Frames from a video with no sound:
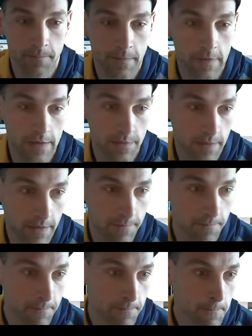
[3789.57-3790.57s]
That's okay.
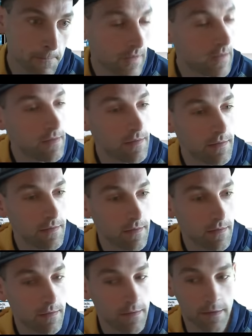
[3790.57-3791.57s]

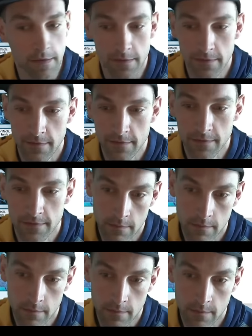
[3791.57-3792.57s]
Erg.
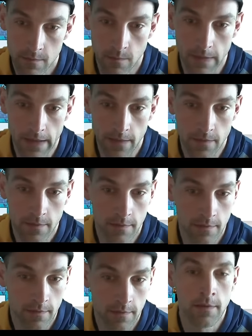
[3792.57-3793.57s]
Wow.
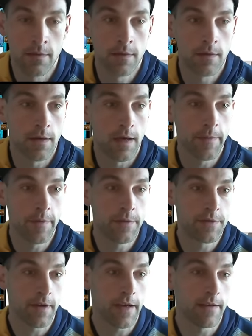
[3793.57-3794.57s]
I mean, we
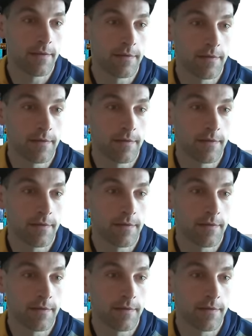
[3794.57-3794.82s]
tried.